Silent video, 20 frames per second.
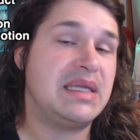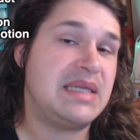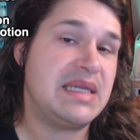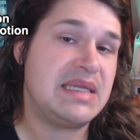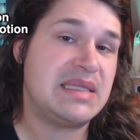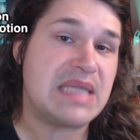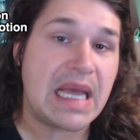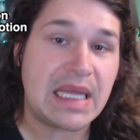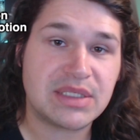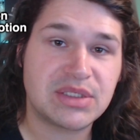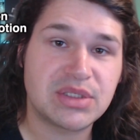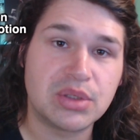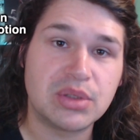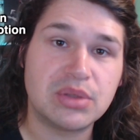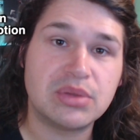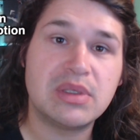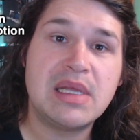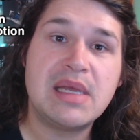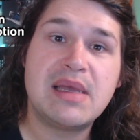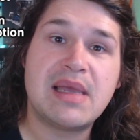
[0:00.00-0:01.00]
need that
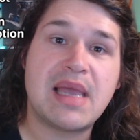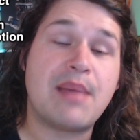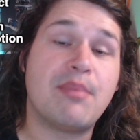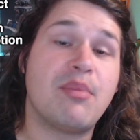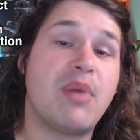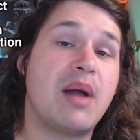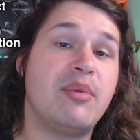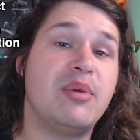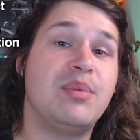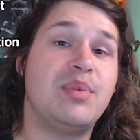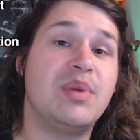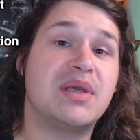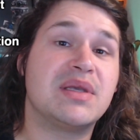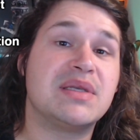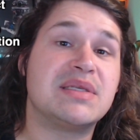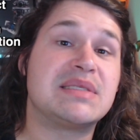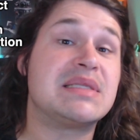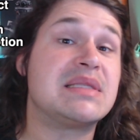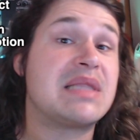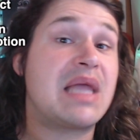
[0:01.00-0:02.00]
tool. It might be
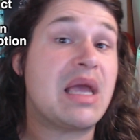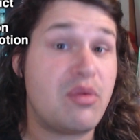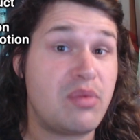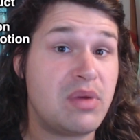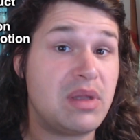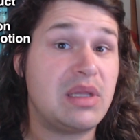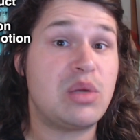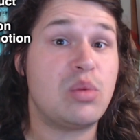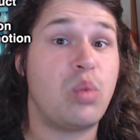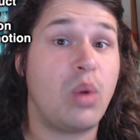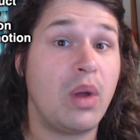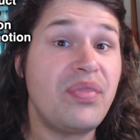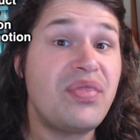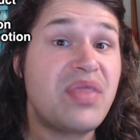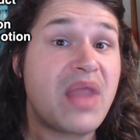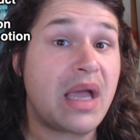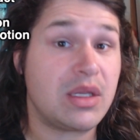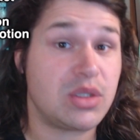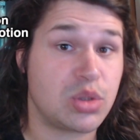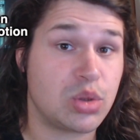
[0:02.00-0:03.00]
because they really want
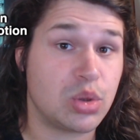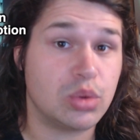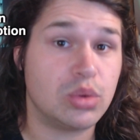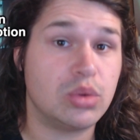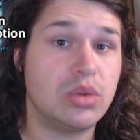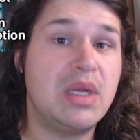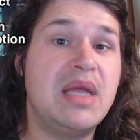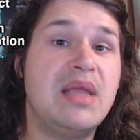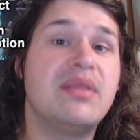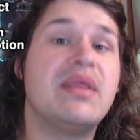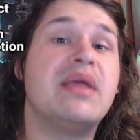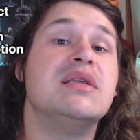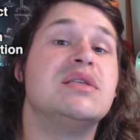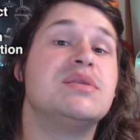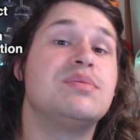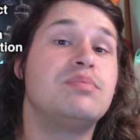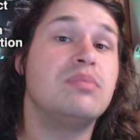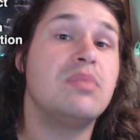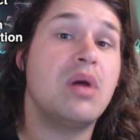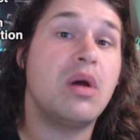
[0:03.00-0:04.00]
that tool that is
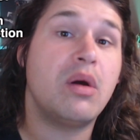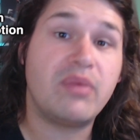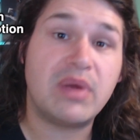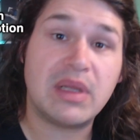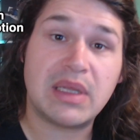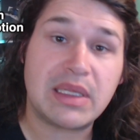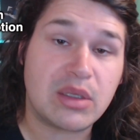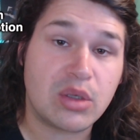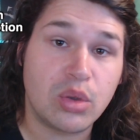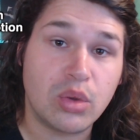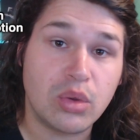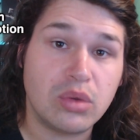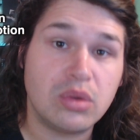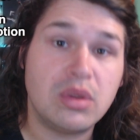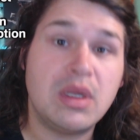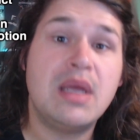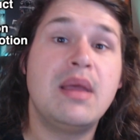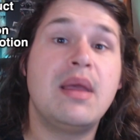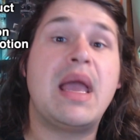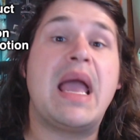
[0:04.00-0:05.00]
really cool
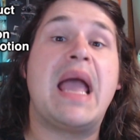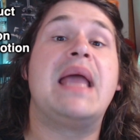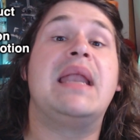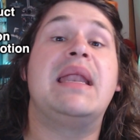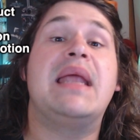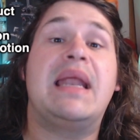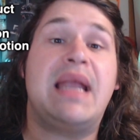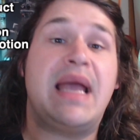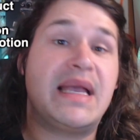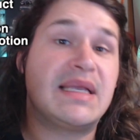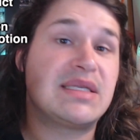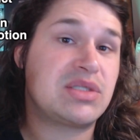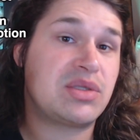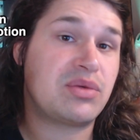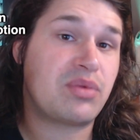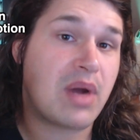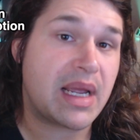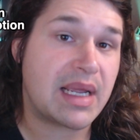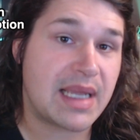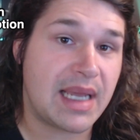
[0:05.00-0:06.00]
and, and has the
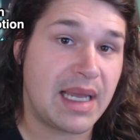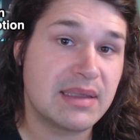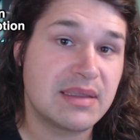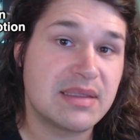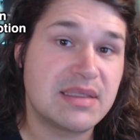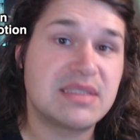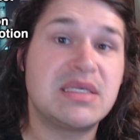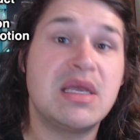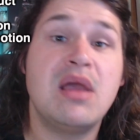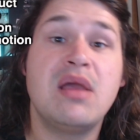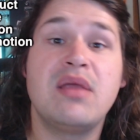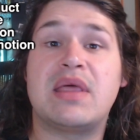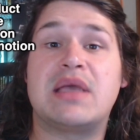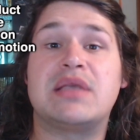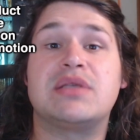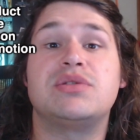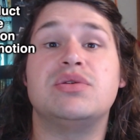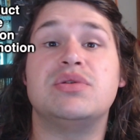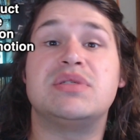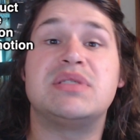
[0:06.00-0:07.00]
right colors that
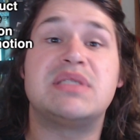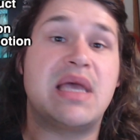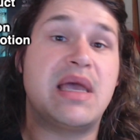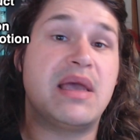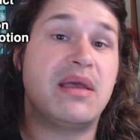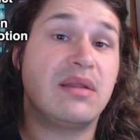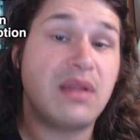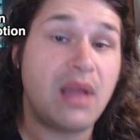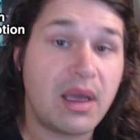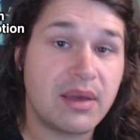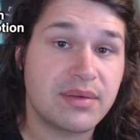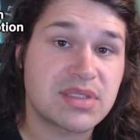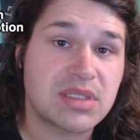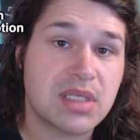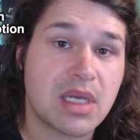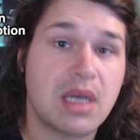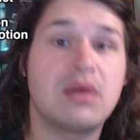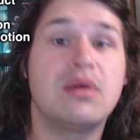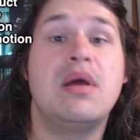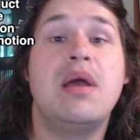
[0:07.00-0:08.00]
suits their
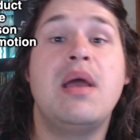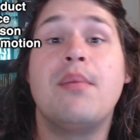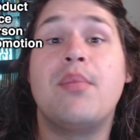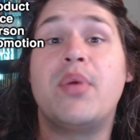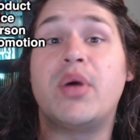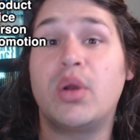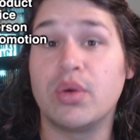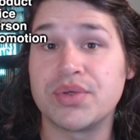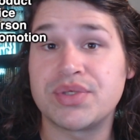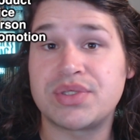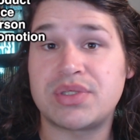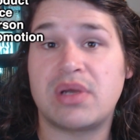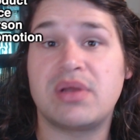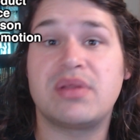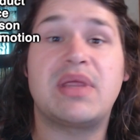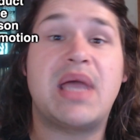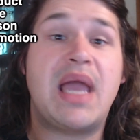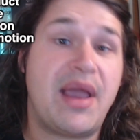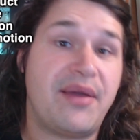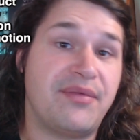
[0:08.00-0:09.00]
lifestyle, but also
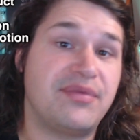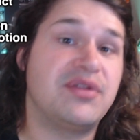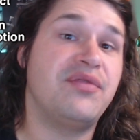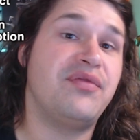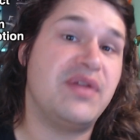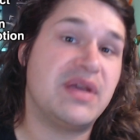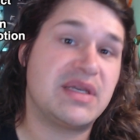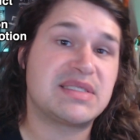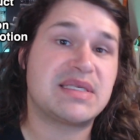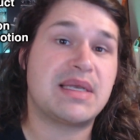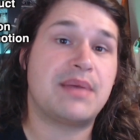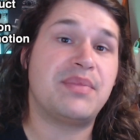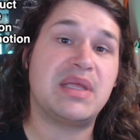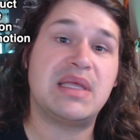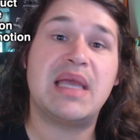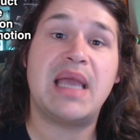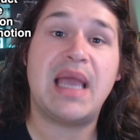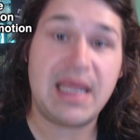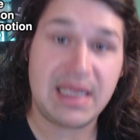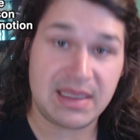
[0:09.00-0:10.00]
they have to fix something
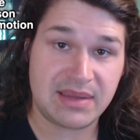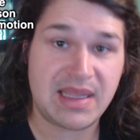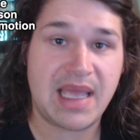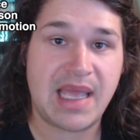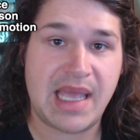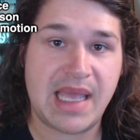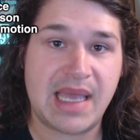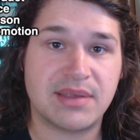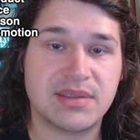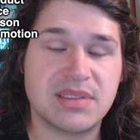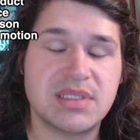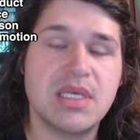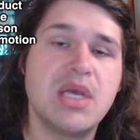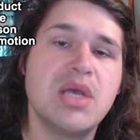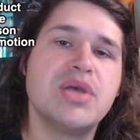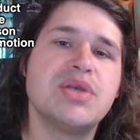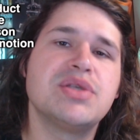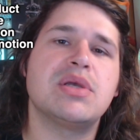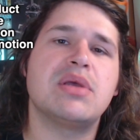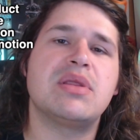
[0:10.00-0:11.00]
in their house.
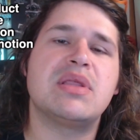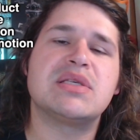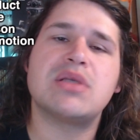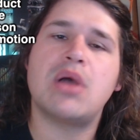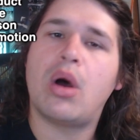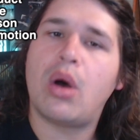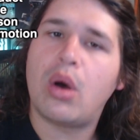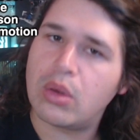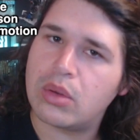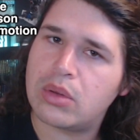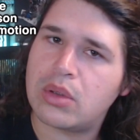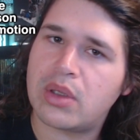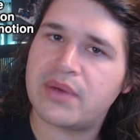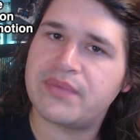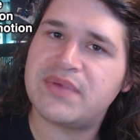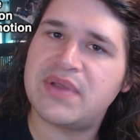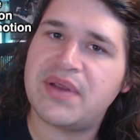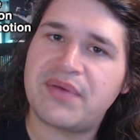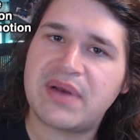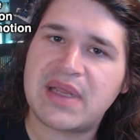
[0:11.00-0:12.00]
So there's a whole lot of
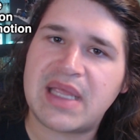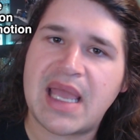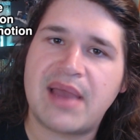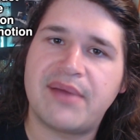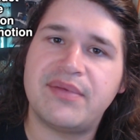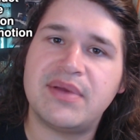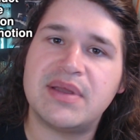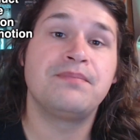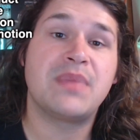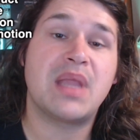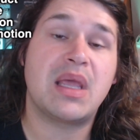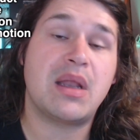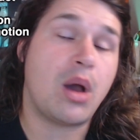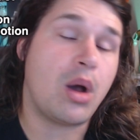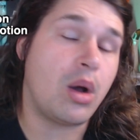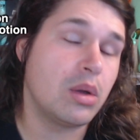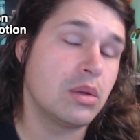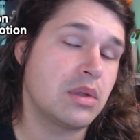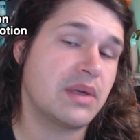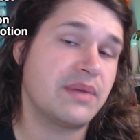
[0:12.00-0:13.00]
different caveats and a
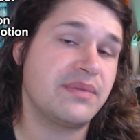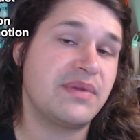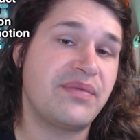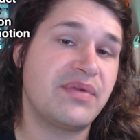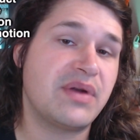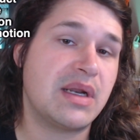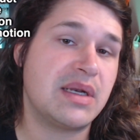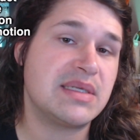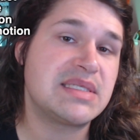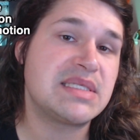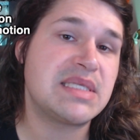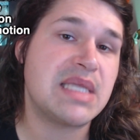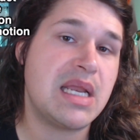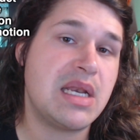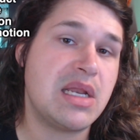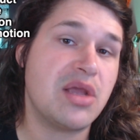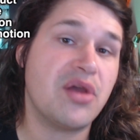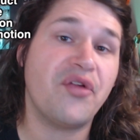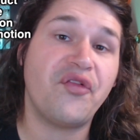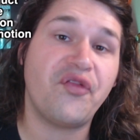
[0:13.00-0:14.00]
whole lot of different
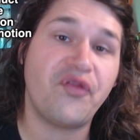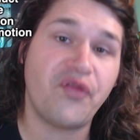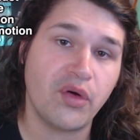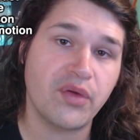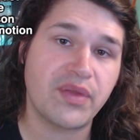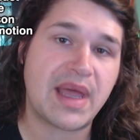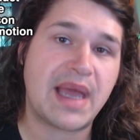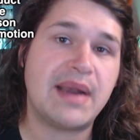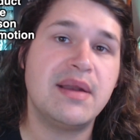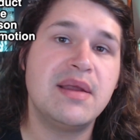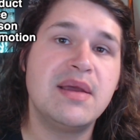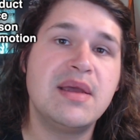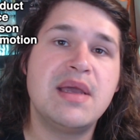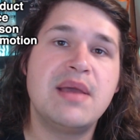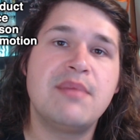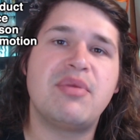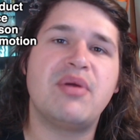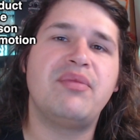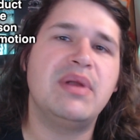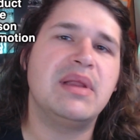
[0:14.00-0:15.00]
understanding for that,
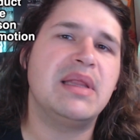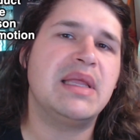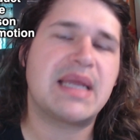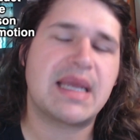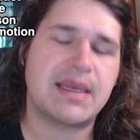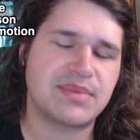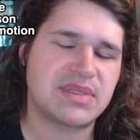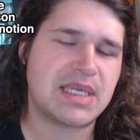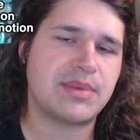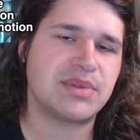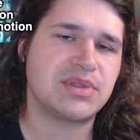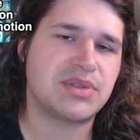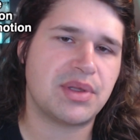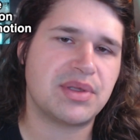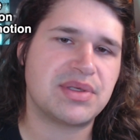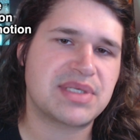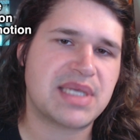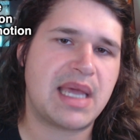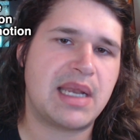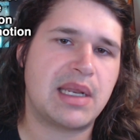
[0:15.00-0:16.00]
but really it comes down into
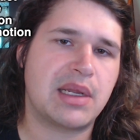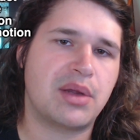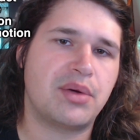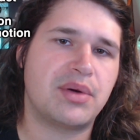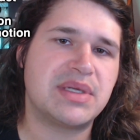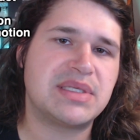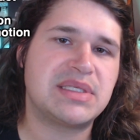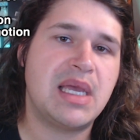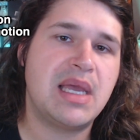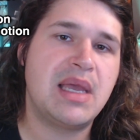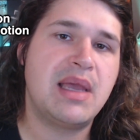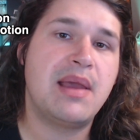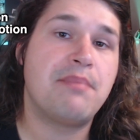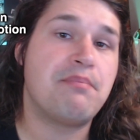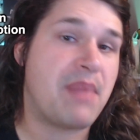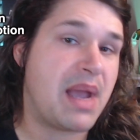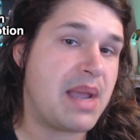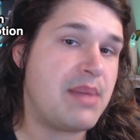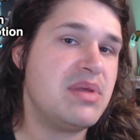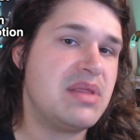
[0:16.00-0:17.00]
those categories.
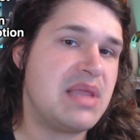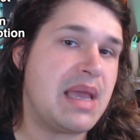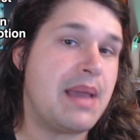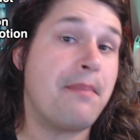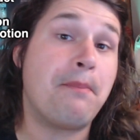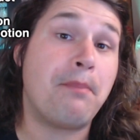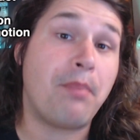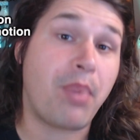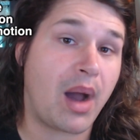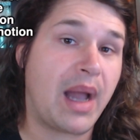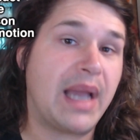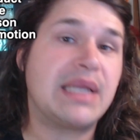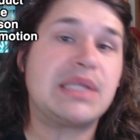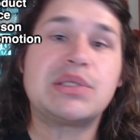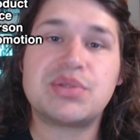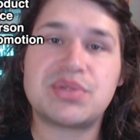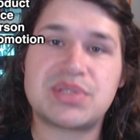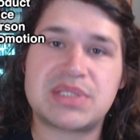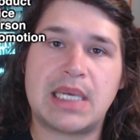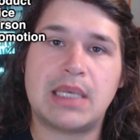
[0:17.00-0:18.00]
Maybe they're buying
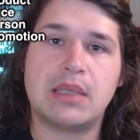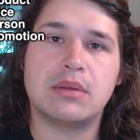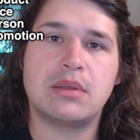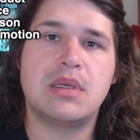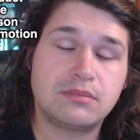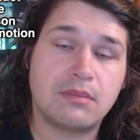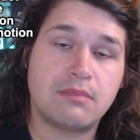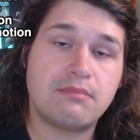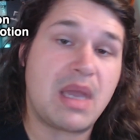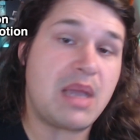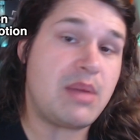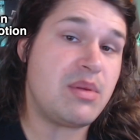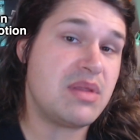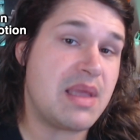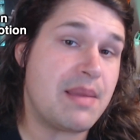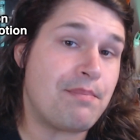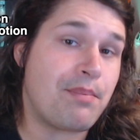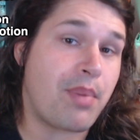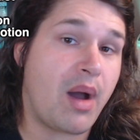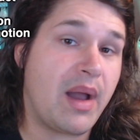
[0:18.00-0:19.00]
to sell, maybe they're
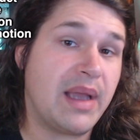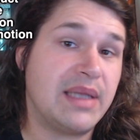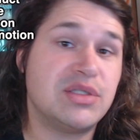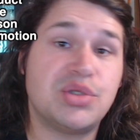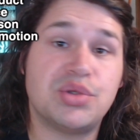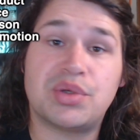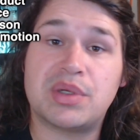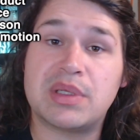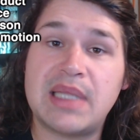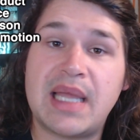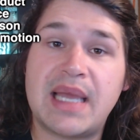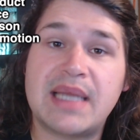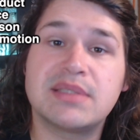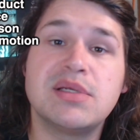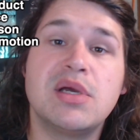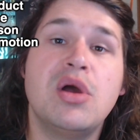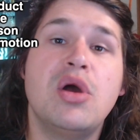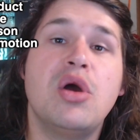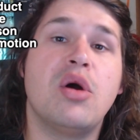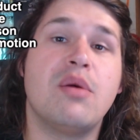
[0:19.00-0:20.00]
buying to collect,
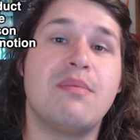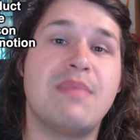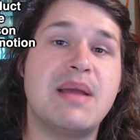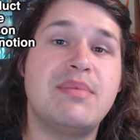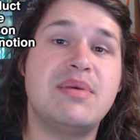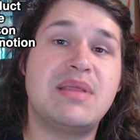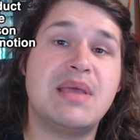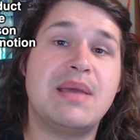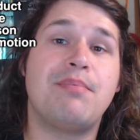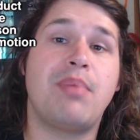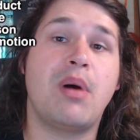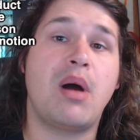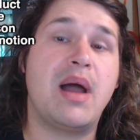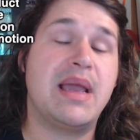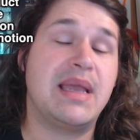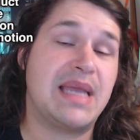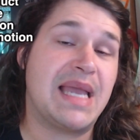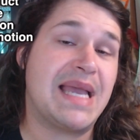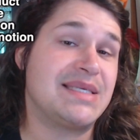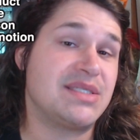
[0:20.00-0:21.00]
or maybe they're
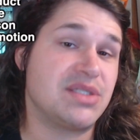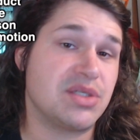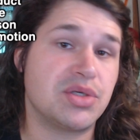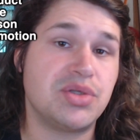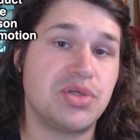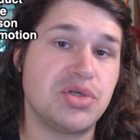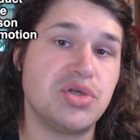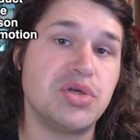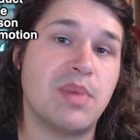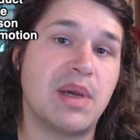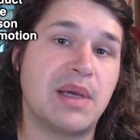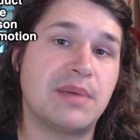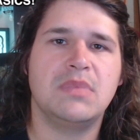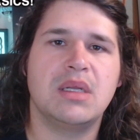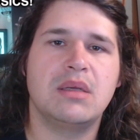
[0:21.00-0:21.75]
buying as a consumer.